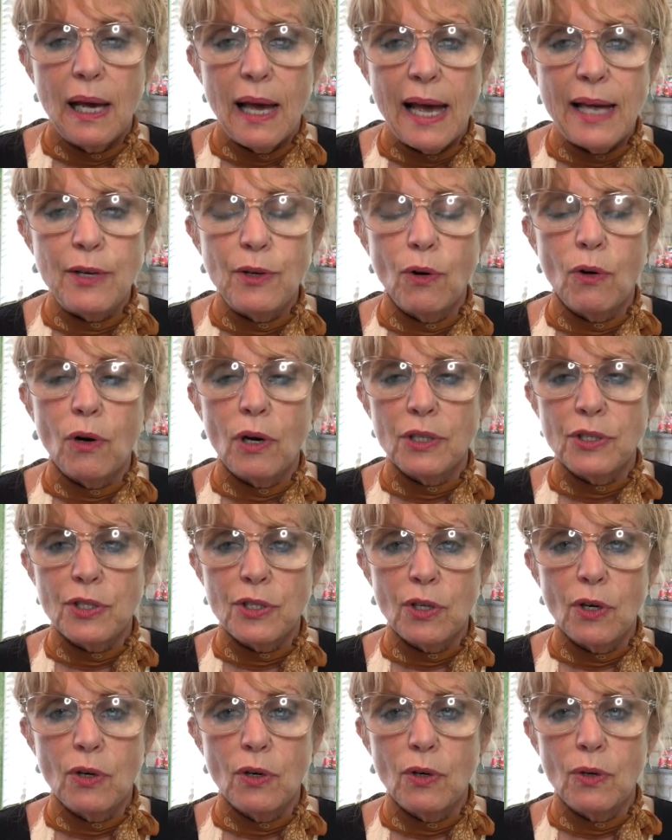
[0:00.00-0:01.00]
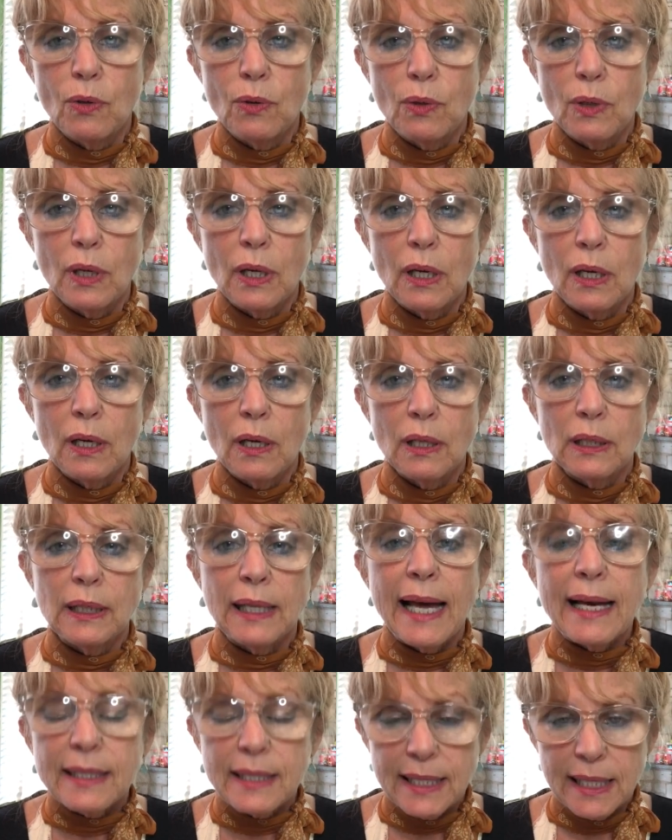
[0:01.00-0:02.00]
and also
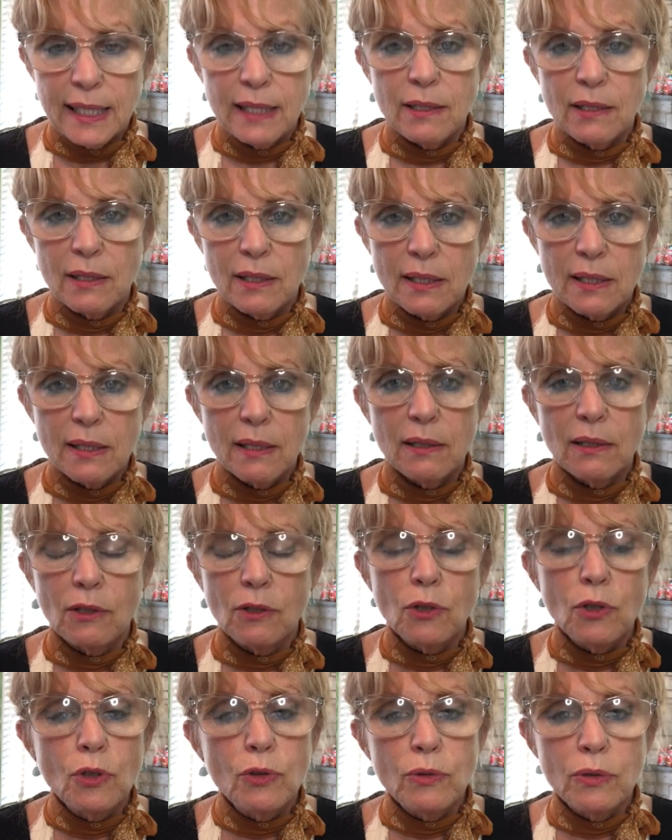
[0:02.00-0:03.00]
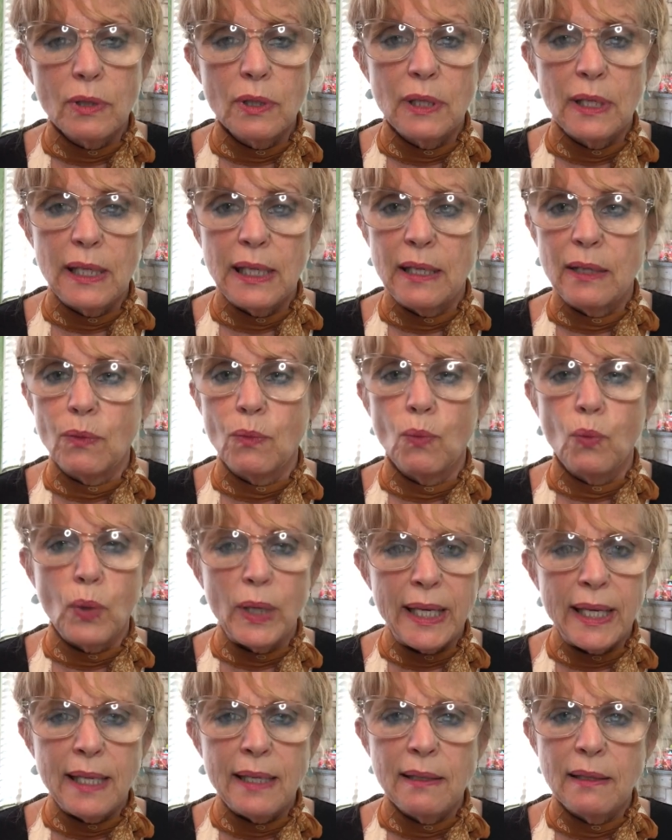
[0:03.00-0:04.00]
lectins, gluten in
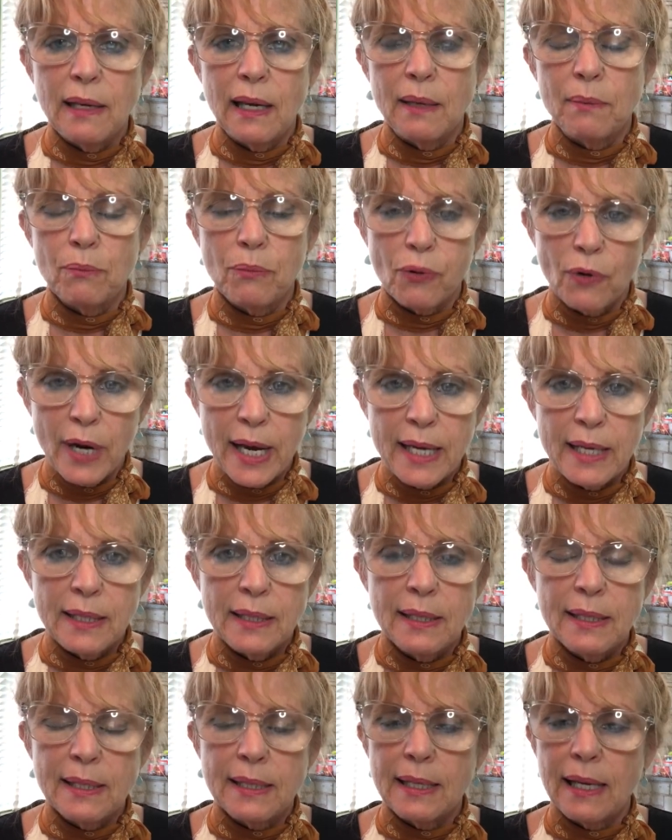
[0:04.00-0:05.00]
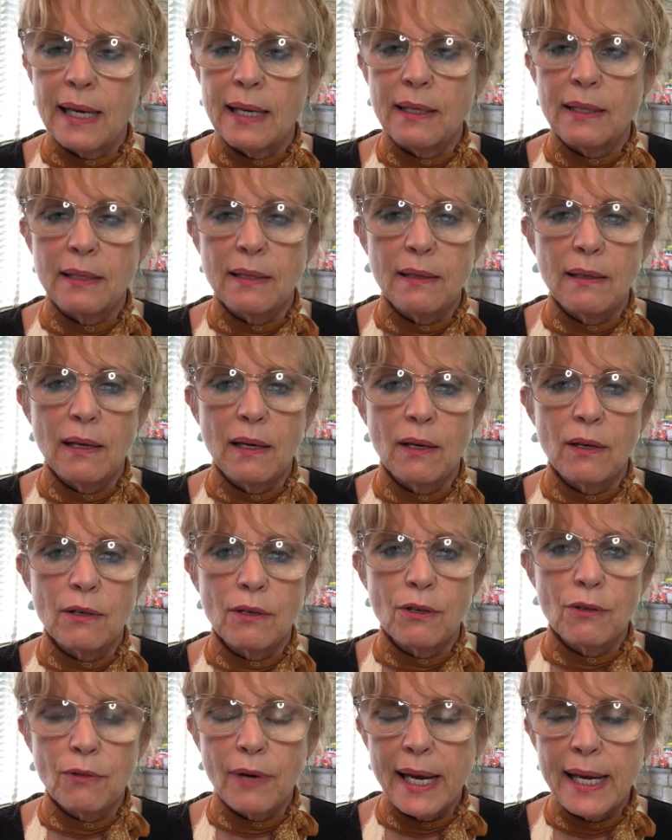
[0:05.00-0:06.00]
wheat and breads and
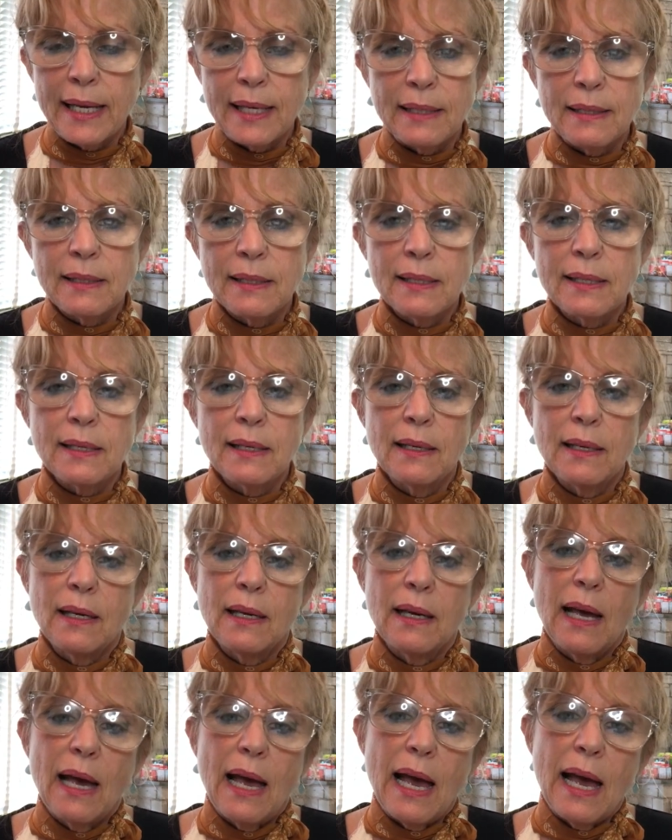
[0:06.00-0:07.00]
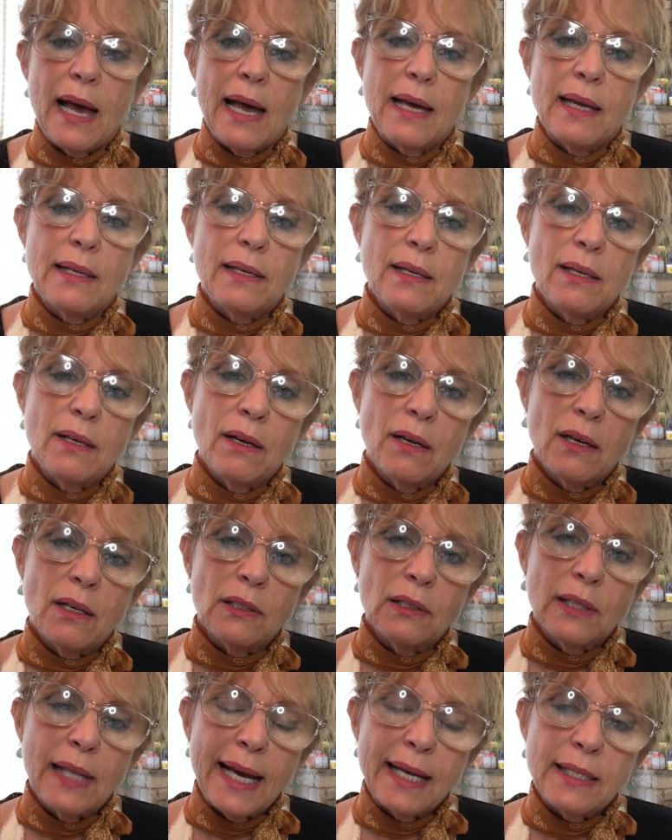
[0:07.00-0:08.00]
grains, and
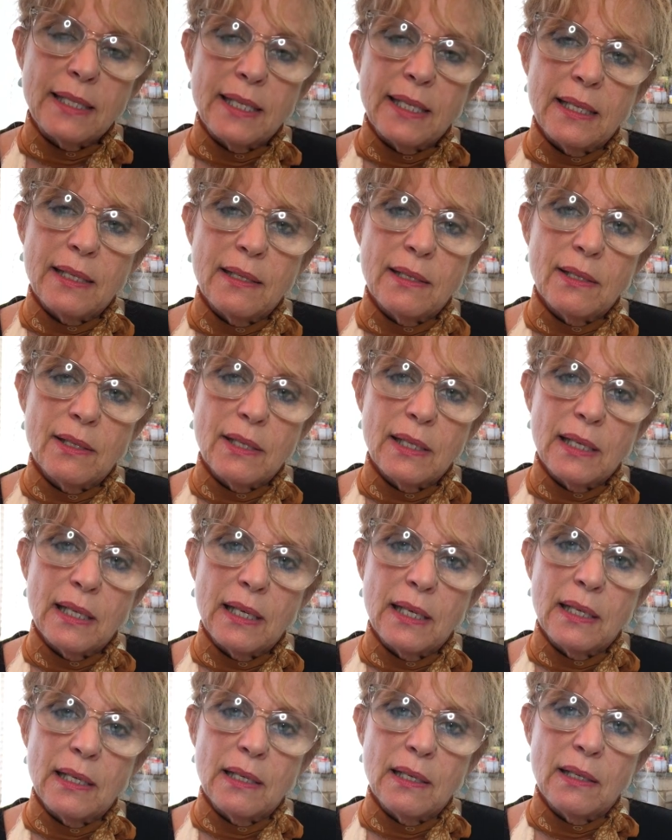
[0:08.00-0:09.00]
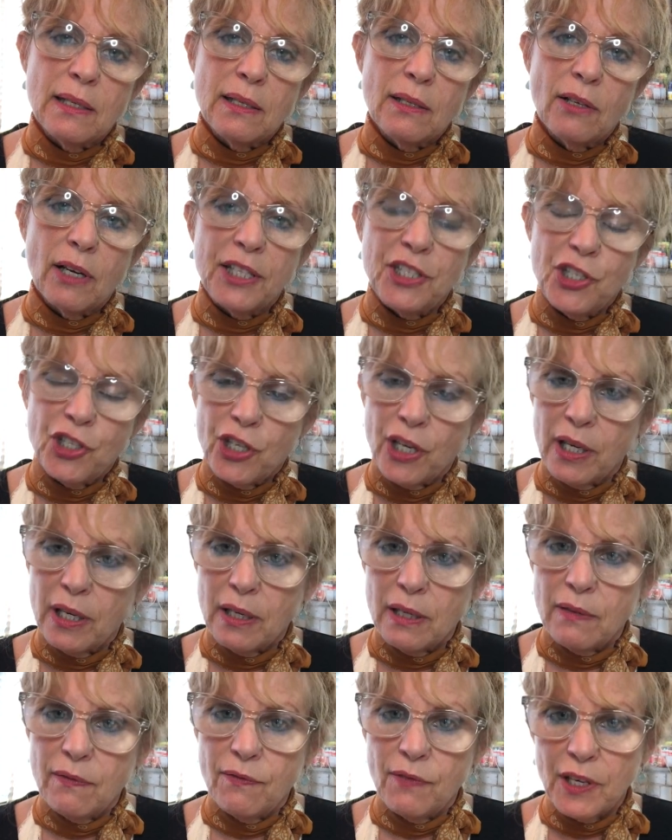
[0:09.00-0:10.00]
lectins in
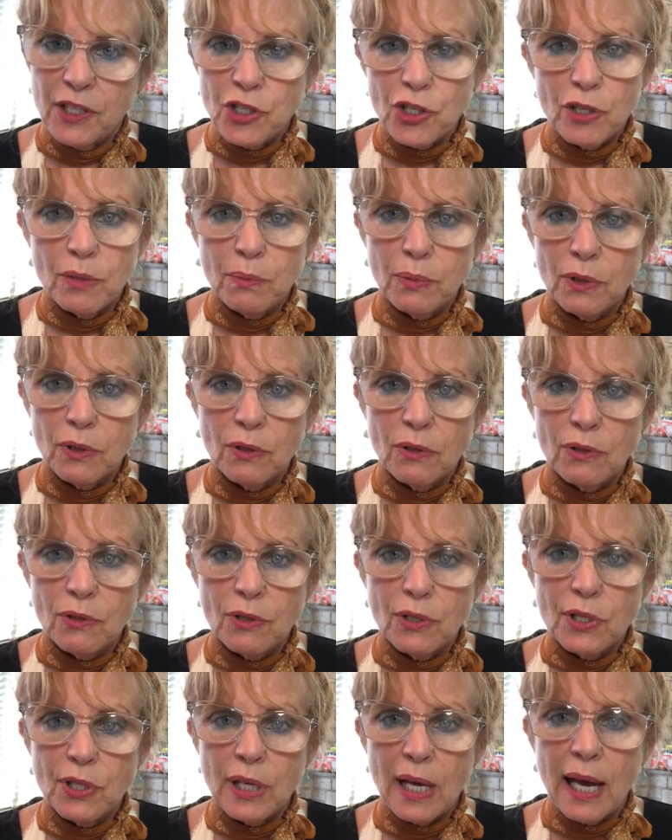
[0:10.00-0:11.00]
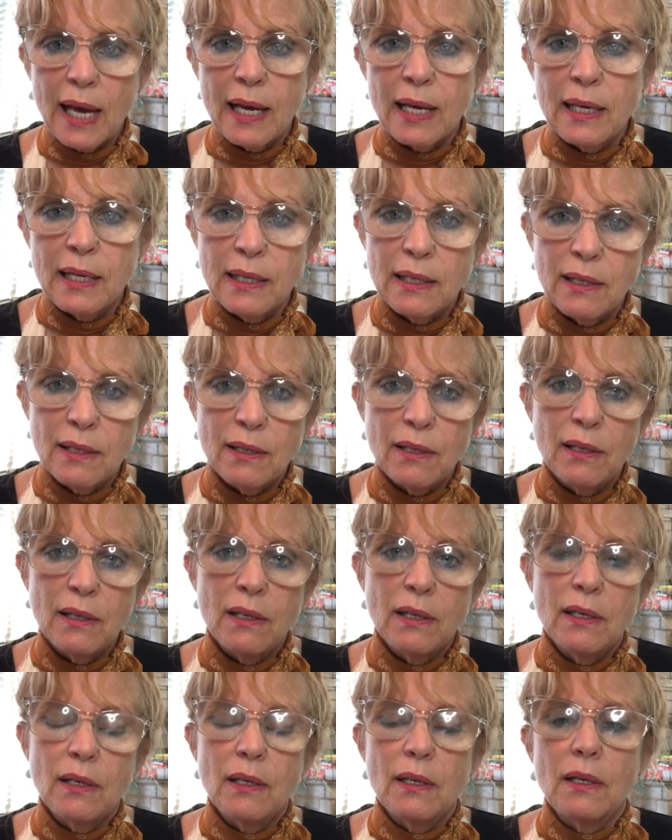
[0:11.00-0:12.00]
nightshade vegetables and
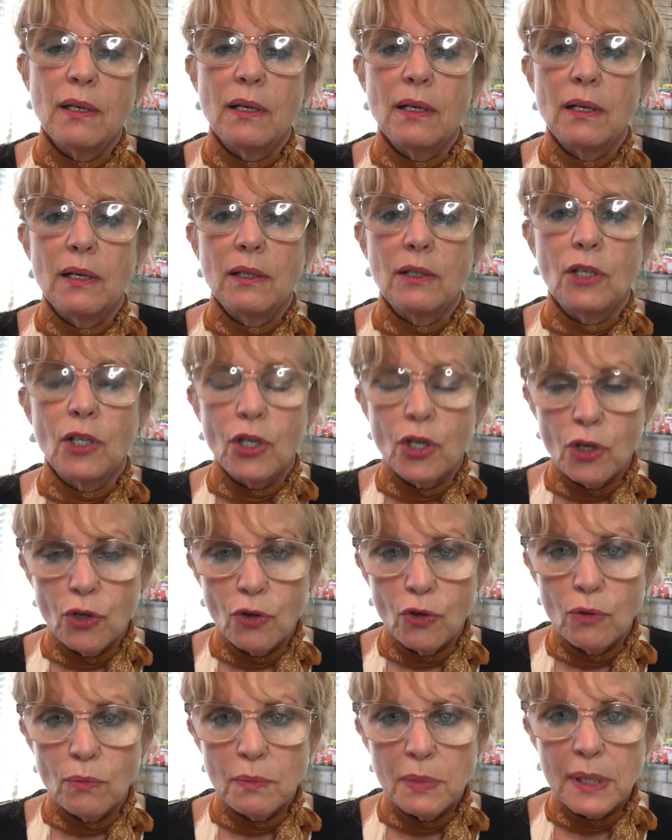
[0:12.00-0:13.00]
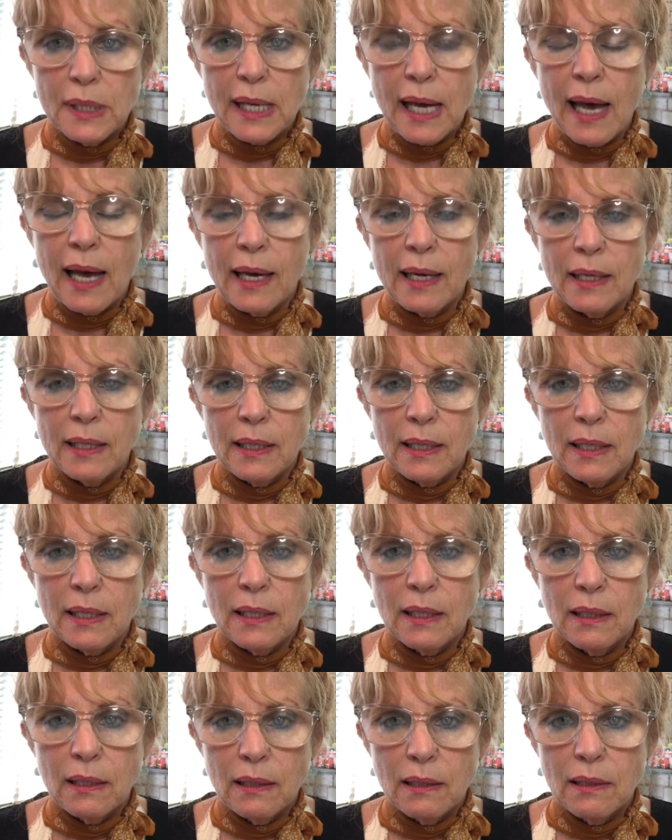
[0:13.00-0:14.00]
legumes
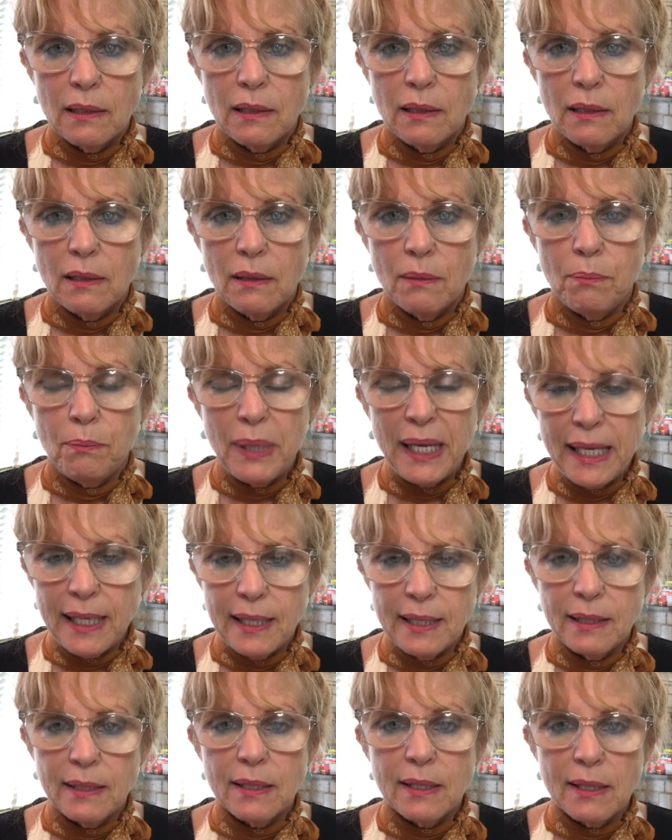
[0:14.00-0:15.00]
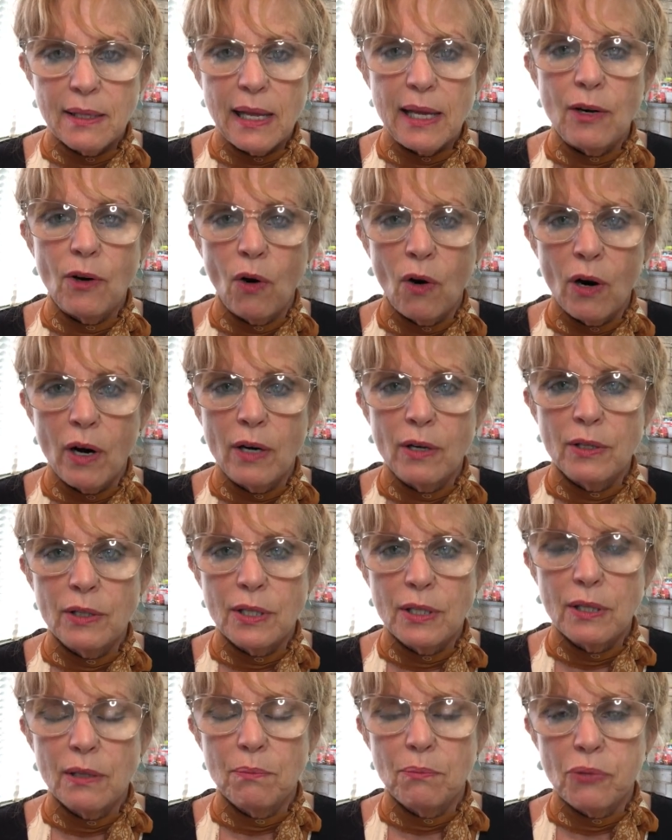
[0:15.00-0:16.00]
and beans that
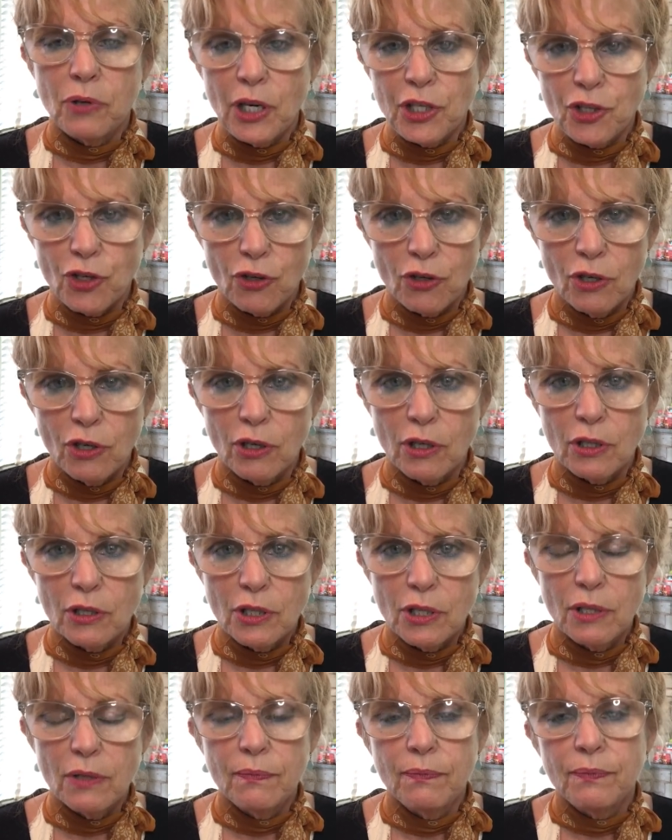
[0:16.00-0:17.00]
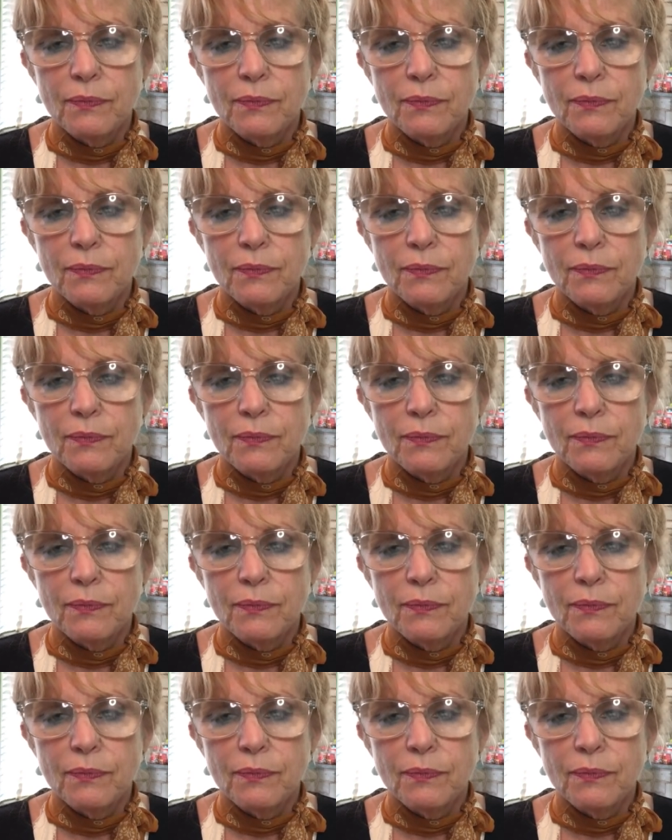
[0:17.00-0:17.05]
aren't pressure cooked.